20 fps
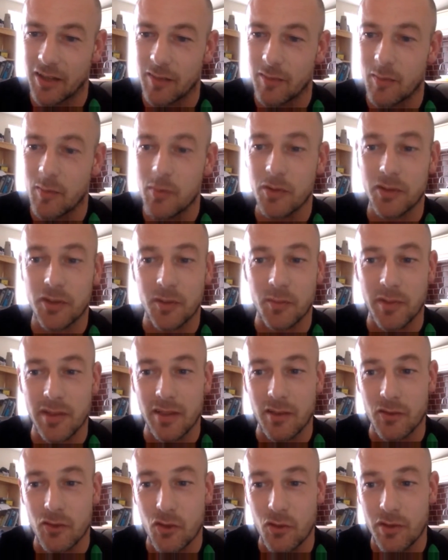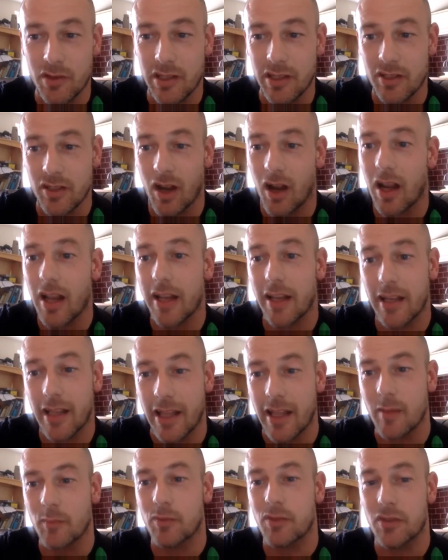Footballers can be notoriously tight in the
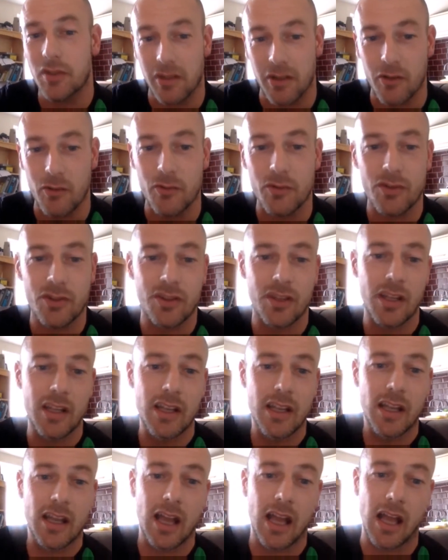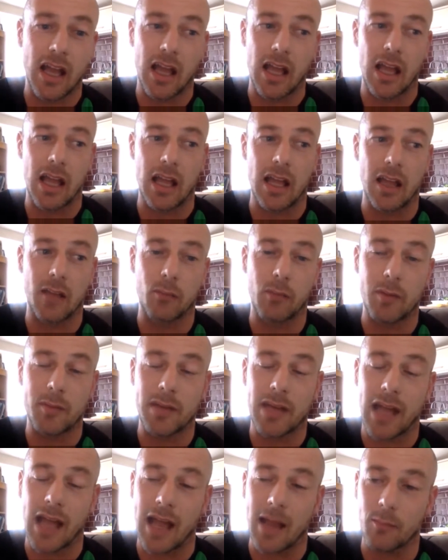hips, the glutes,
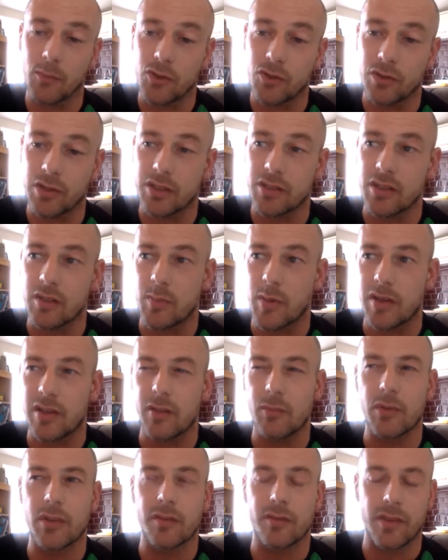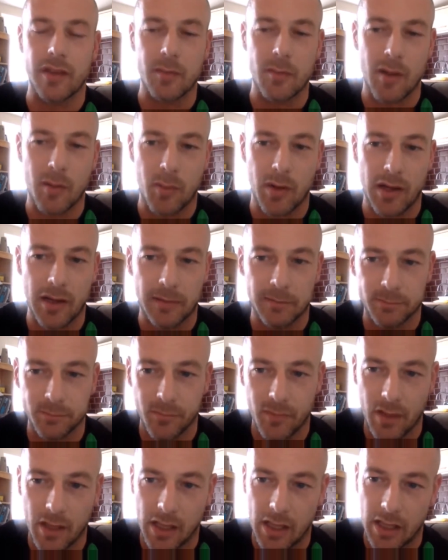maybe the hamstrings, especially with the female player.
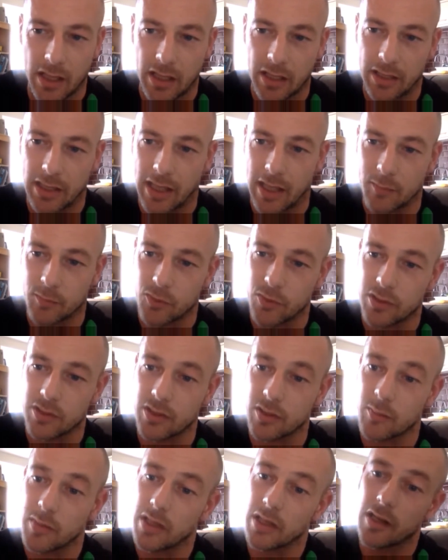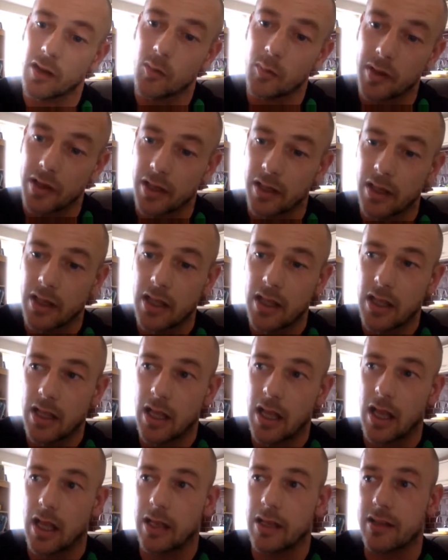The hamstrings can be a little bit,
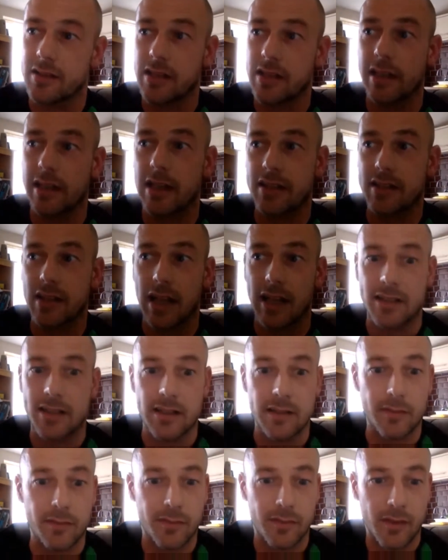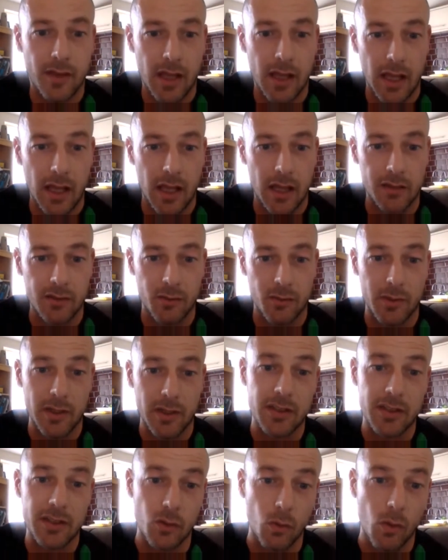let's say, less active. So we
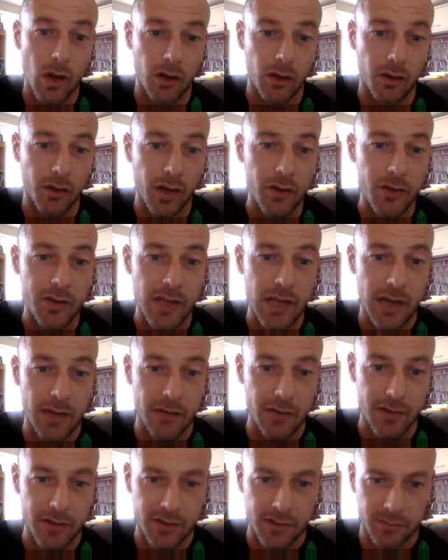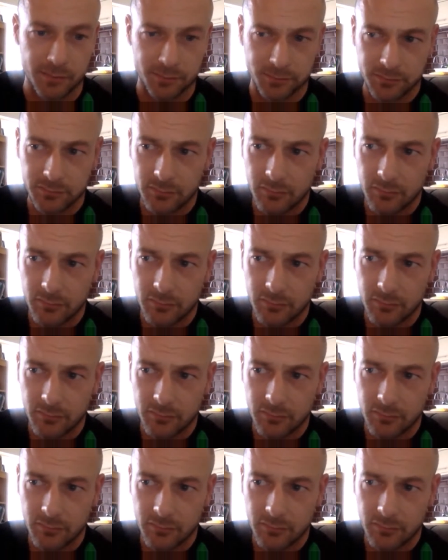need to work on those areas.